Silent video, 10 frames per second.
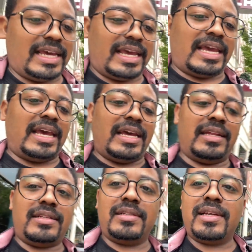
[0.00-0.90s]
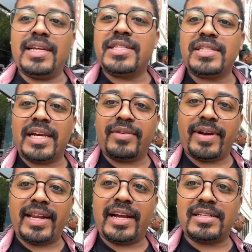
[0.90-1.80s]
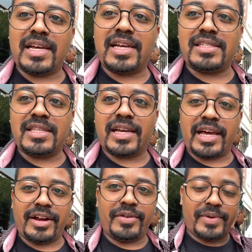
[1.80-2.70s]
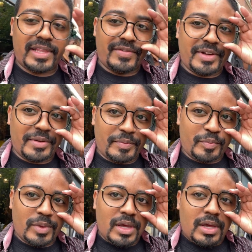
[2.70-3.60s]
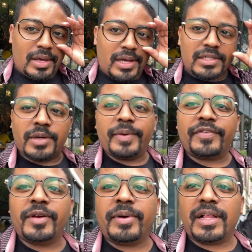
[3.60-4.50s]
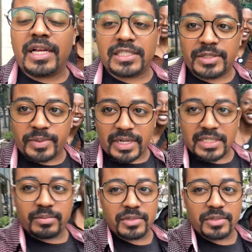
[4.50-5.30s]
And it's, like, raining outside. It's the ghetto. We love it. Don't make fun of my glasses because I'm